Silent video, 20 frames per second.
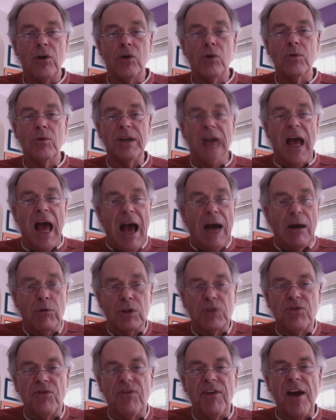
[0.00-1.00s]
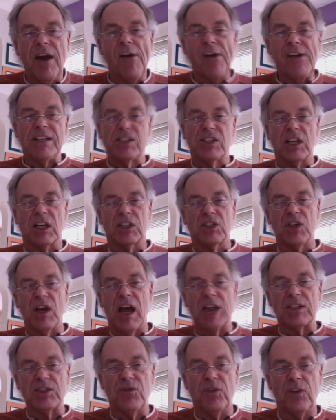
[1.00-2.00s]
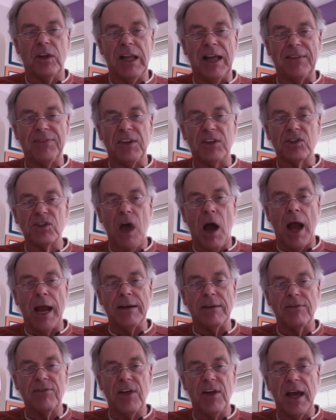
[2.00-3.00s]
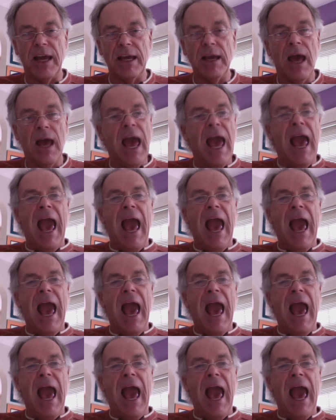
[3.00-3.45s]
who was very successful at this kind of thing.